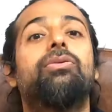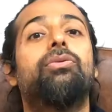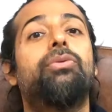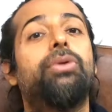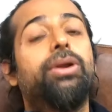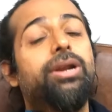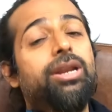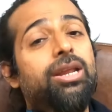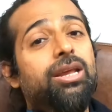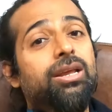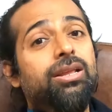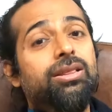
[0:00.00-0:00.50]

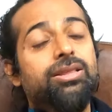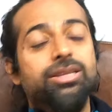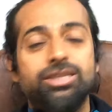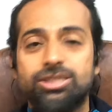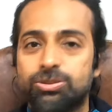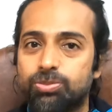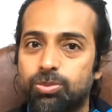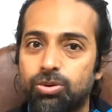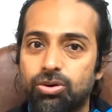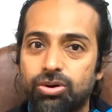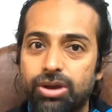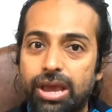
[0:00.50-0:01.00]
Reading
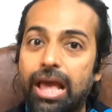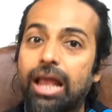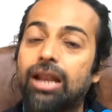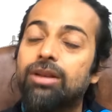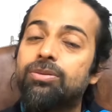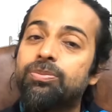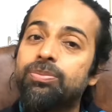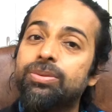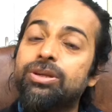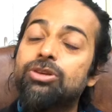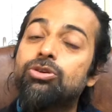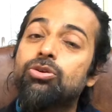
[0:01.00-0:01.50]
this book
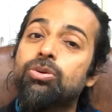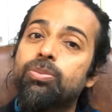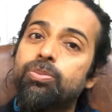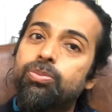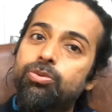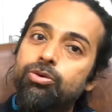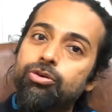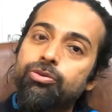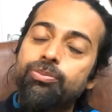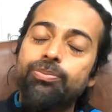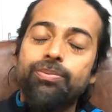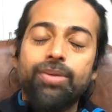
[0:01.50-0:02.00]
helped me to
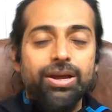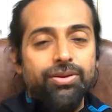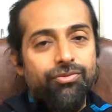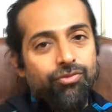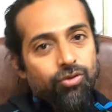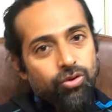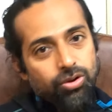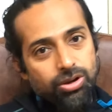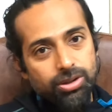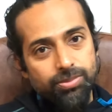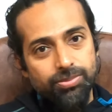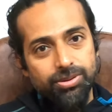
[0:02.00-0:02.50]
improve my
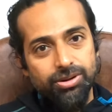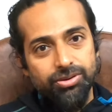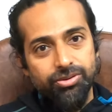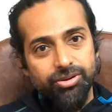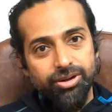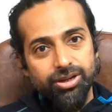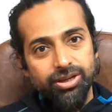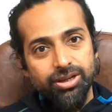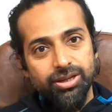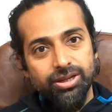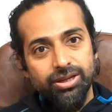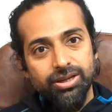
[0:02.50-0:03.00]

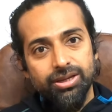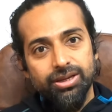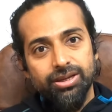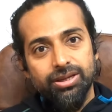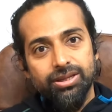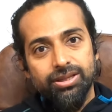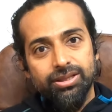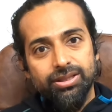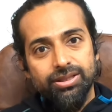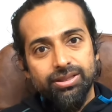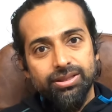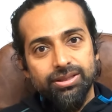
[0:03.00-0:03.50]
vocabulary.
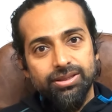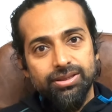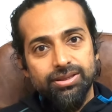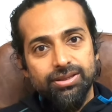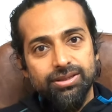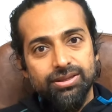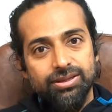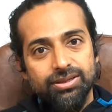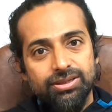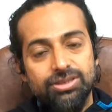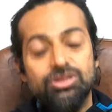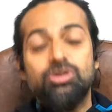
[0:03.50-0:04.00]

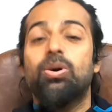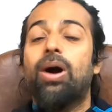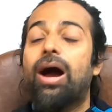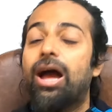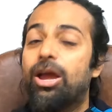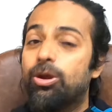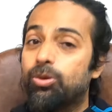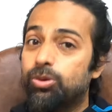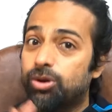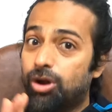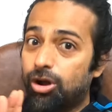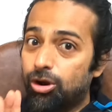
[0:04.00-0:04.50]
So
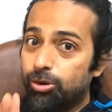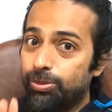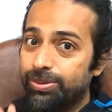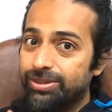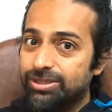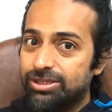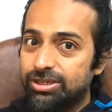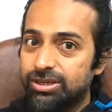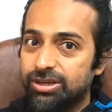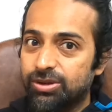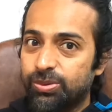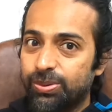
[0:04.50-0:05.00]
I would
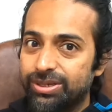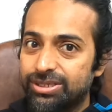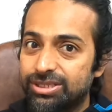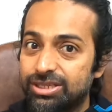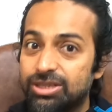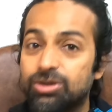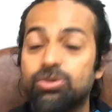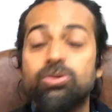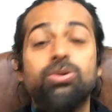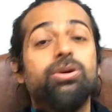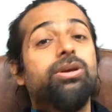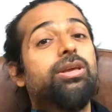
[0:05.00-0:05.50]
always
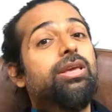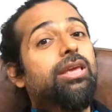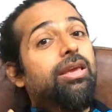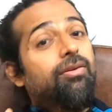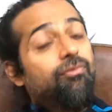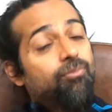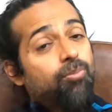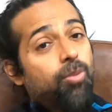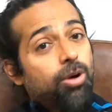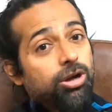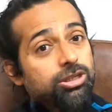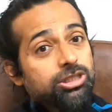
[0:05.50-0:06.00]
request you,
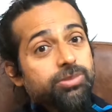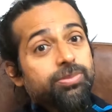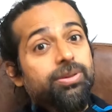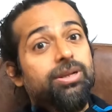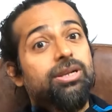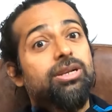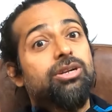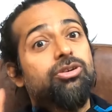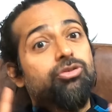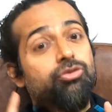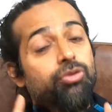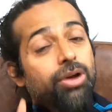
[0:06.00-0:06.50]
if
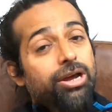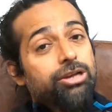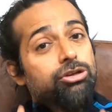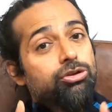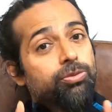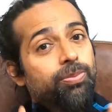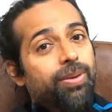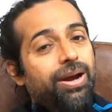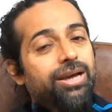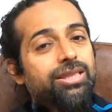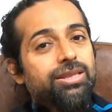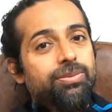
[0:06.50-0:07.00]
possible, try
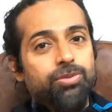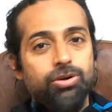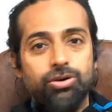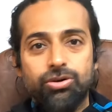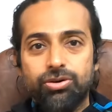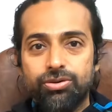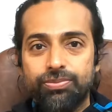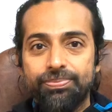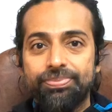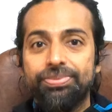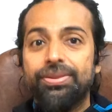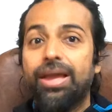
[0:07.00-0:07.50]
to buy the
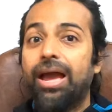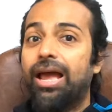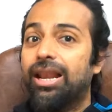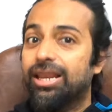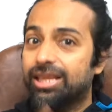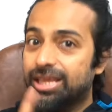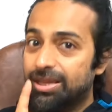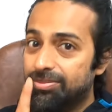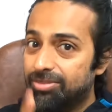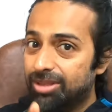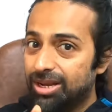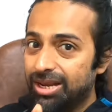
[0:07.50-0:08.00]
book.
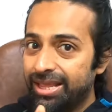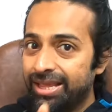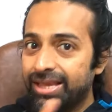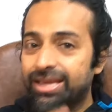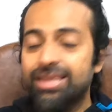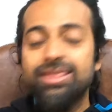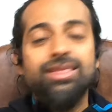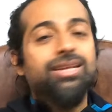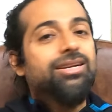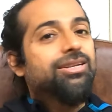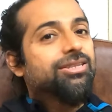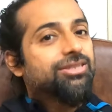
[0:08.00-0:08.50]
I'll give the
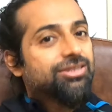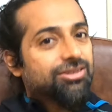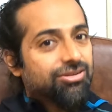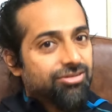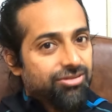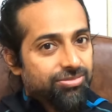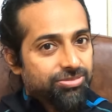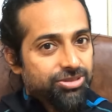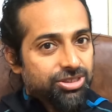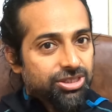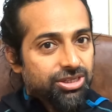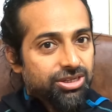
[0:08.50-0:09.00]
link in the
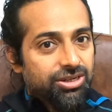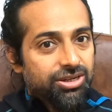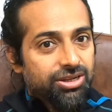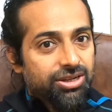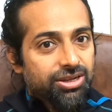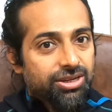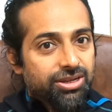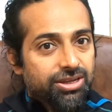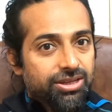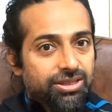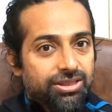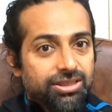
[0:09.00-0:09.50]
description.
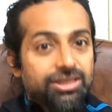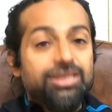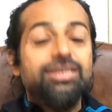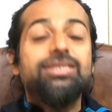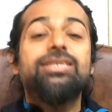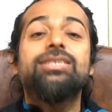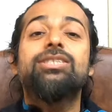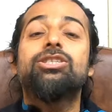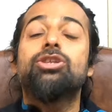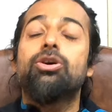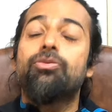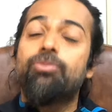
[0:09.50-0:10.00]

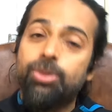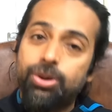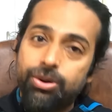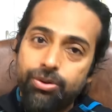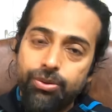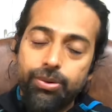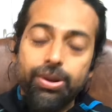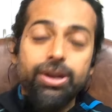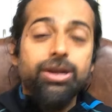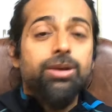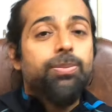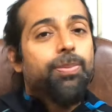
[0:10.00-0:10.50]
This is of
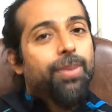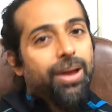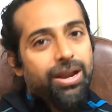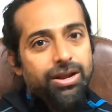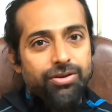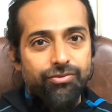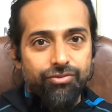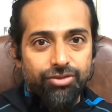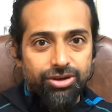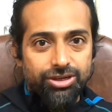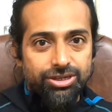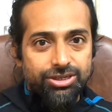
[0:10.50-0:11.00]
great
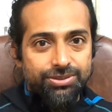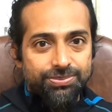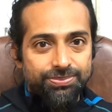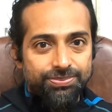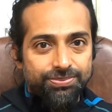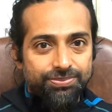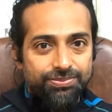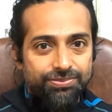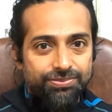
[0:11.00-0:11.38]
benefit.